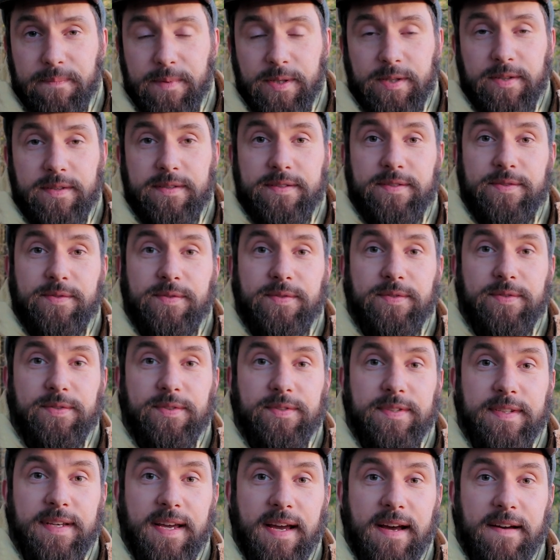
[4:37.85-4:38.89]
because you
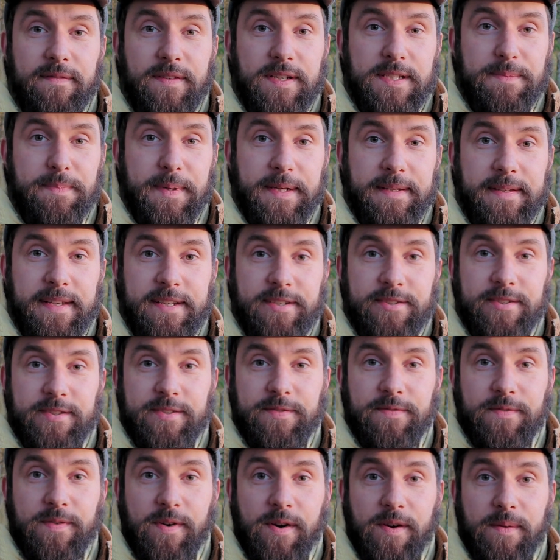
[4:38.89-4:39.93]
could have
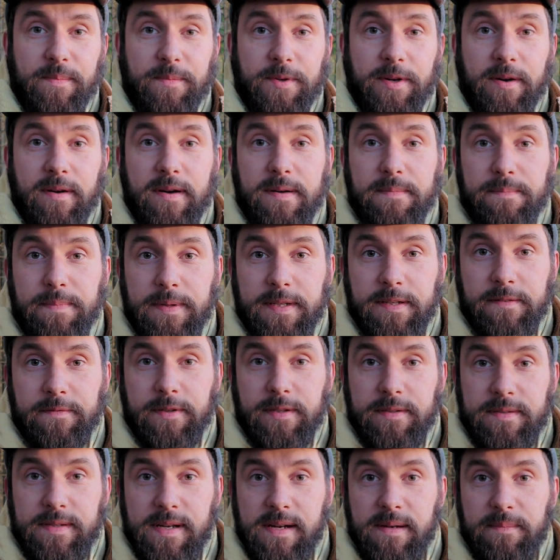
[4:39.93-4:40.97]
expectations from your company,
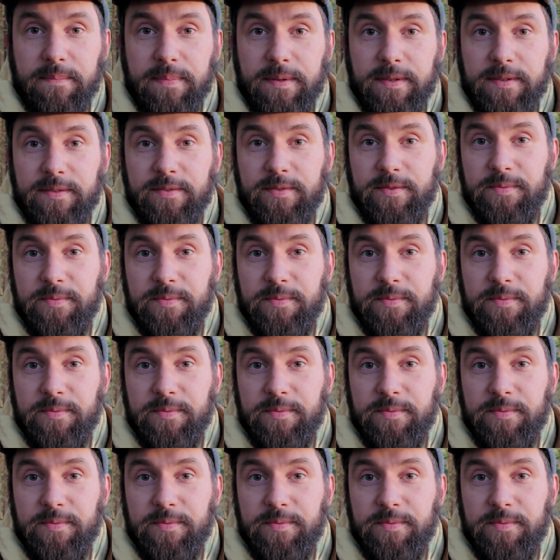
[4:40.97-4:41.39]
for example,